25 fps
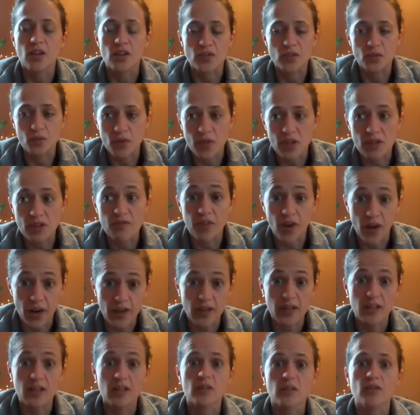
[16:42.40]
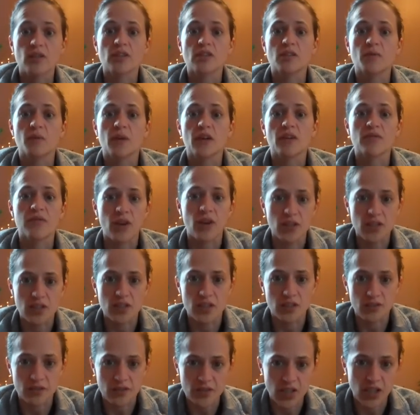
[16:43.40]
also really fun, and you get to make
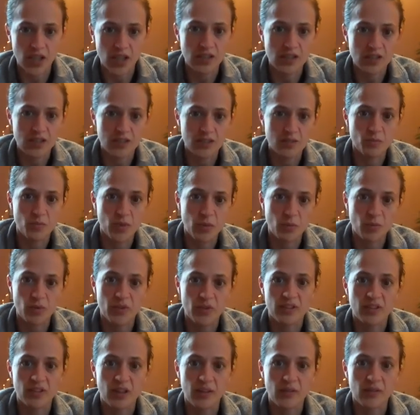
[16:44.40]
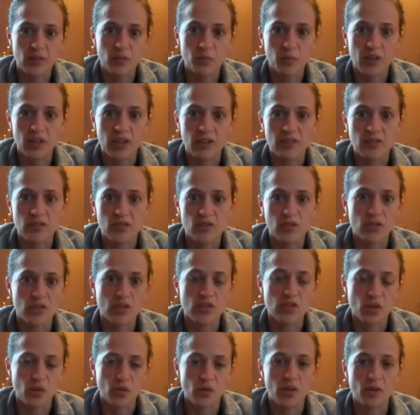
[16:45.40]
functional changes in people's lives because you
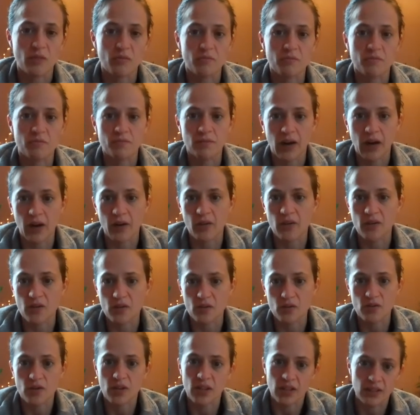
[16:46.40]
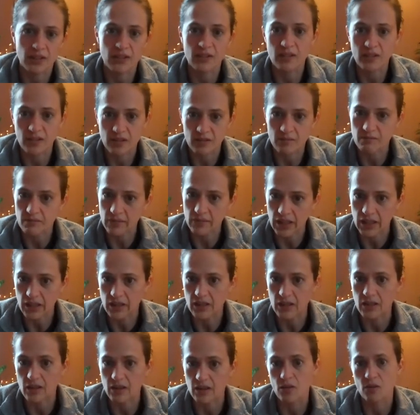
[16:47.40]
can show them how to do things
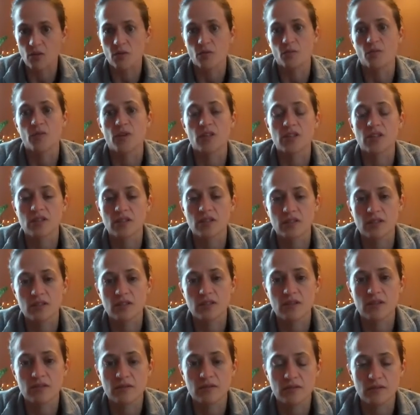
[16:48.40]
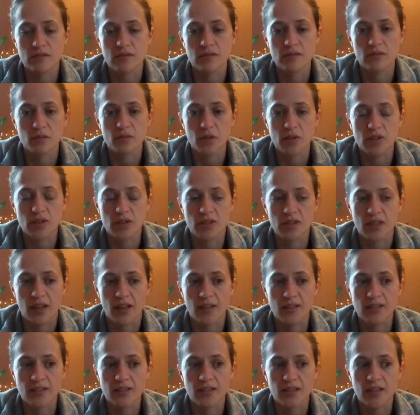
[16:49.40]
in their home, which is
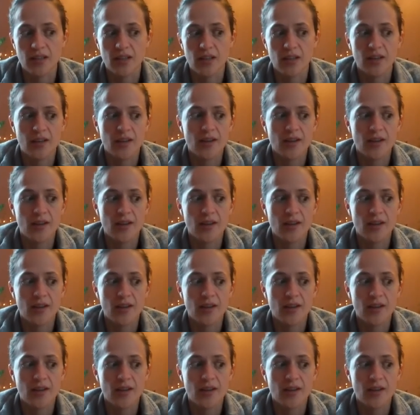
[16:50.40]
nice.